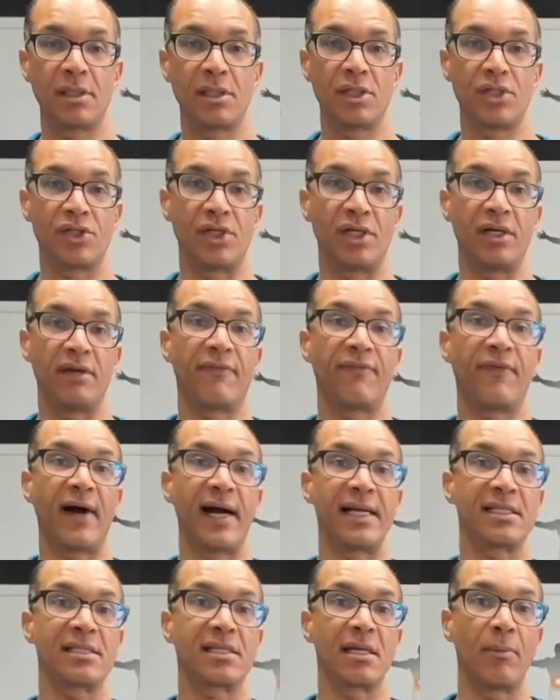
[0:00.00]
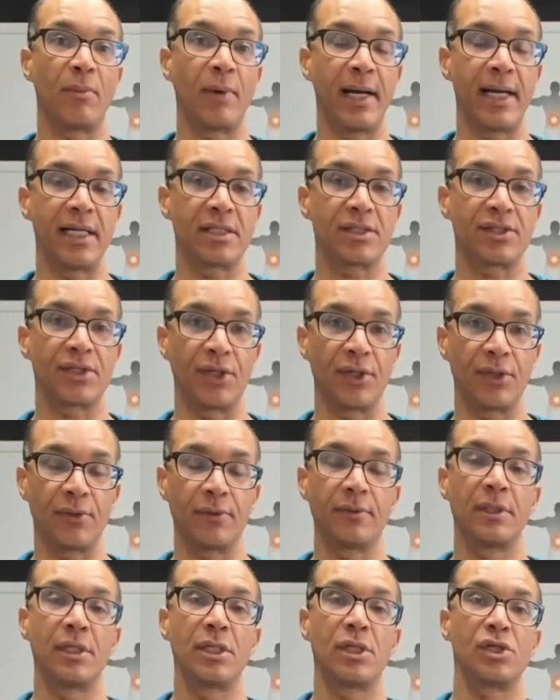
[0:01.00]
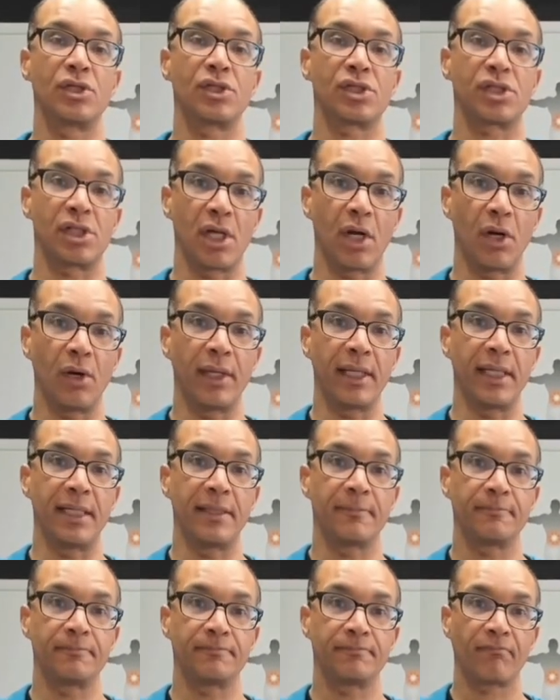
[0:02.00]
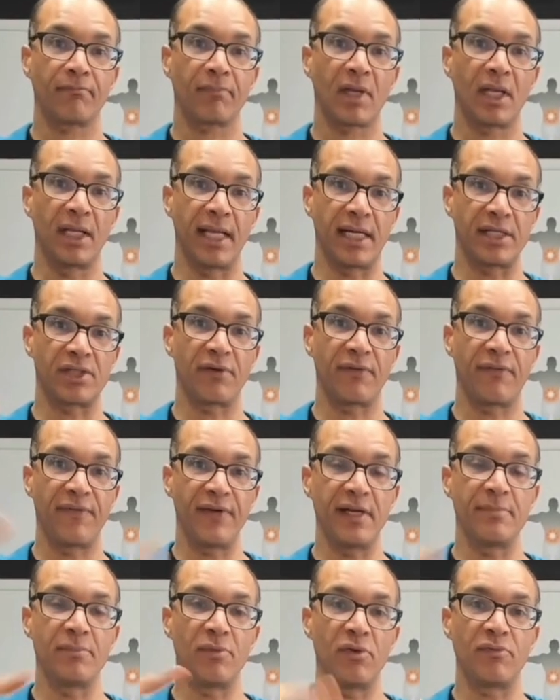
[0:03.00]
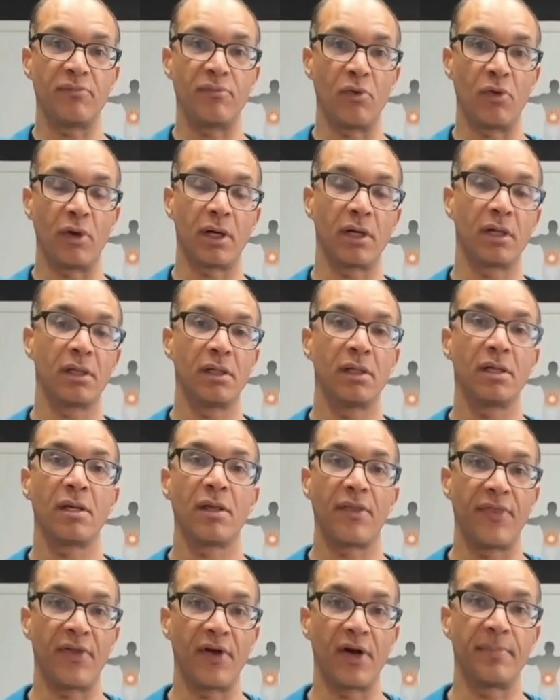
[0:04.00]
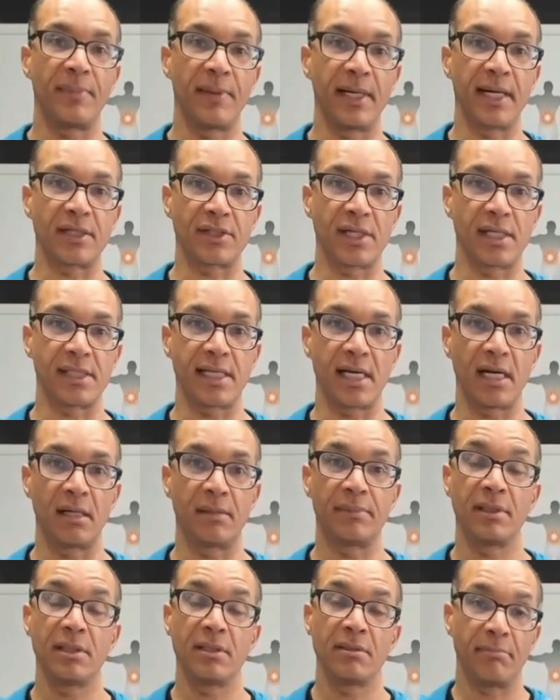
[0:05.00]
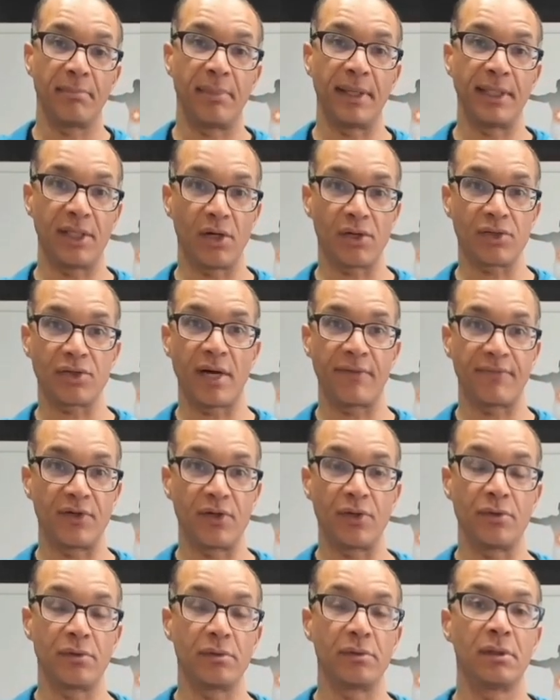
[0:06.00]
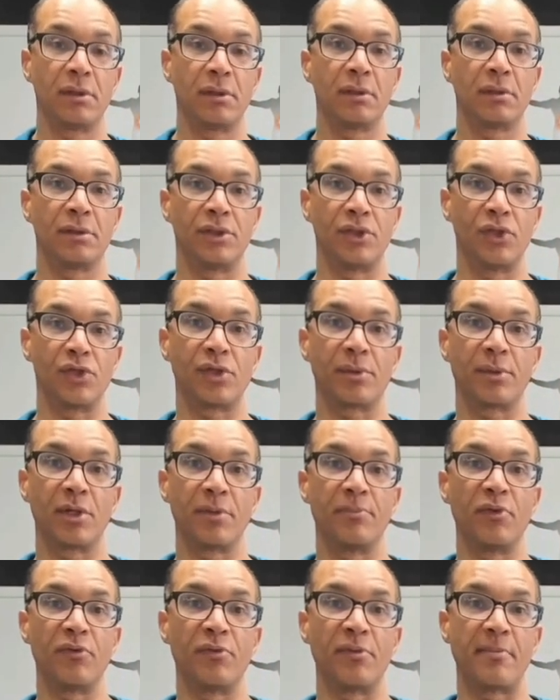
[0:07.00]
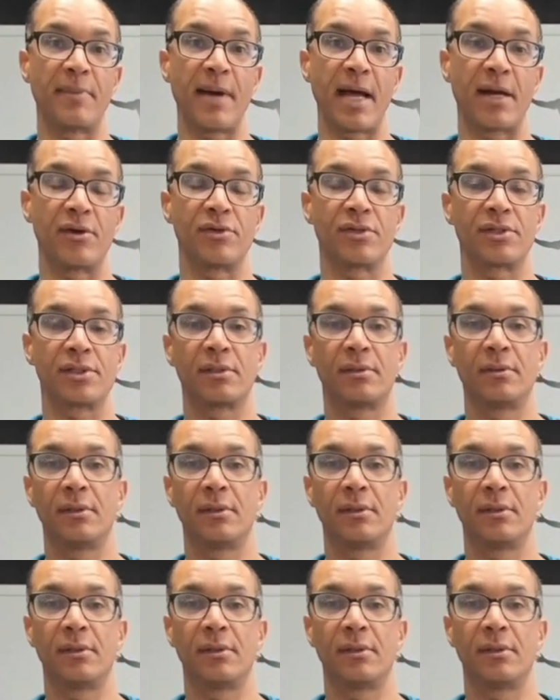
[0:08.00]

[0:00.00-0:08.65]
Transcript: So you need to find some way to slowly let your feet move more. Therapy and exercise help, but you also have to do some good movement patterns.